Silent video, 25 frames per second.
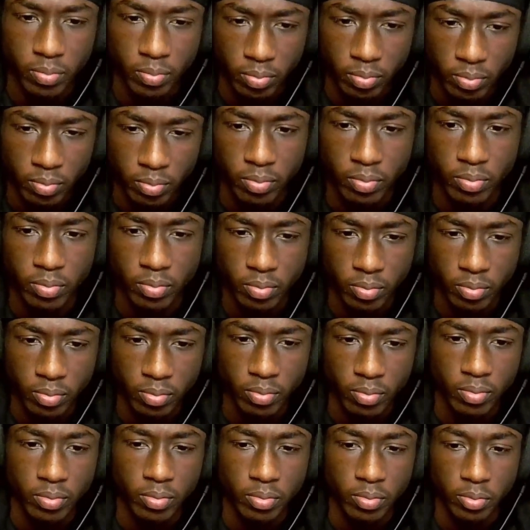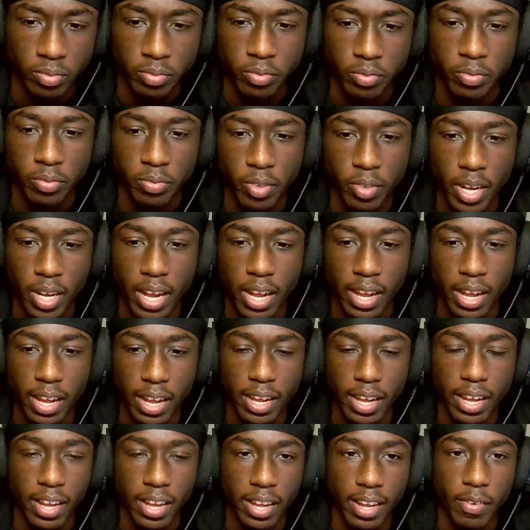right now.
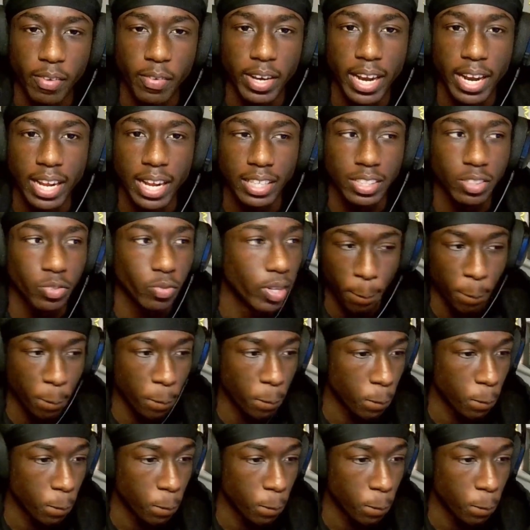Ah, uh, relax, relax.